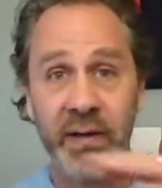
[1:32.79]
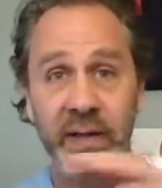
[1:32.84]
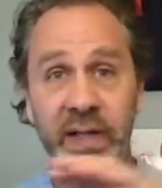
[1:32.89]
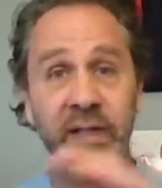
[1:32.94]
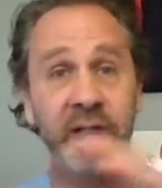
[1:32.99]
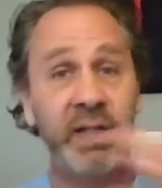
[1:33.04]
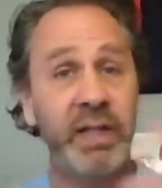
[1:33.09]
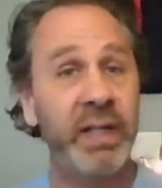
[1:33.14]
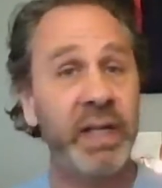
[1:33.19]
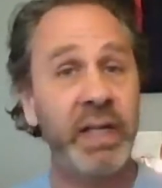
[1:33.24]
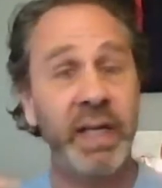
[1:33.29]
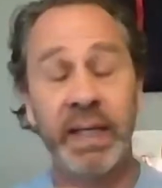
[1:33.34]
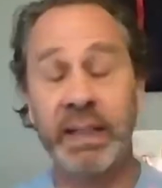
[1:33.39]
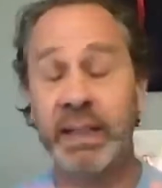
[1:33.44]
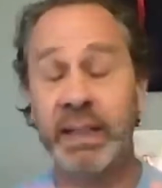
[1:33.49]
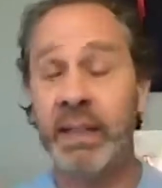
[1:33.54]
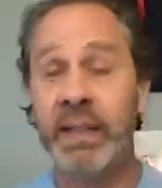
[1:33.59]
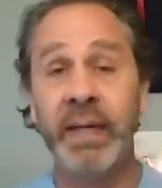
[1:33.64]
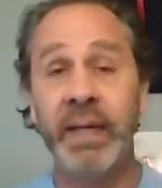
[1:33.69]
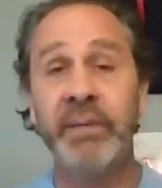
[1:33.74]

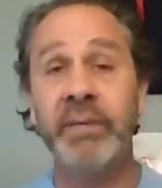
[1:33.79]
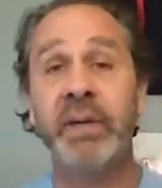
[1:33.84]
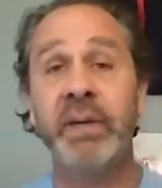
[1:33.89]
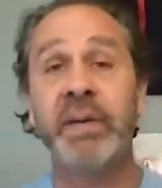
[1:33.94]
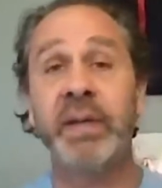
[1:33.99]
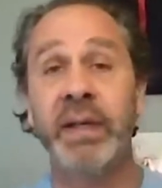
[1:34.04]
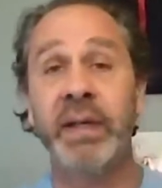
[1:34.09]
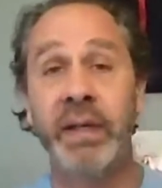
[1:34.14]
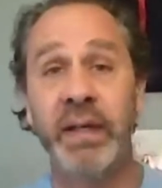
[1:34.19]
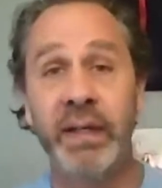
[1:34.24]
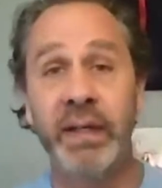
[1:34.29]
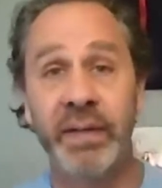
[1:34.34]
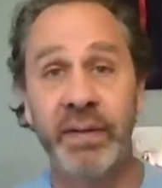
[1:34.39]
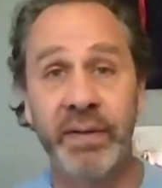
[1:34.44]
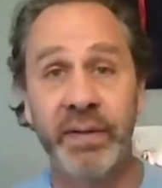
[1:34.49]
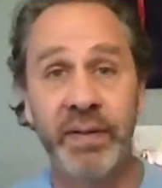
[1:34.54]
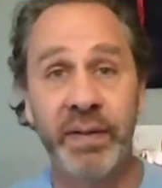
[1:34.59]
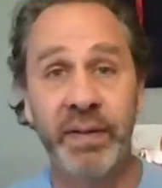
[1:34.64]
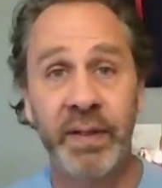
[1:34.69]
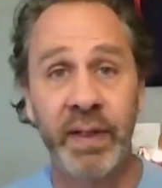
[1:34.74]
interconnected everything
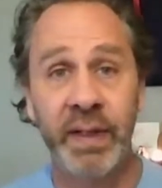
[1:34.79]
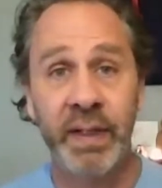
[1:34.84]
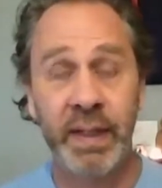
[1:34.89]
is,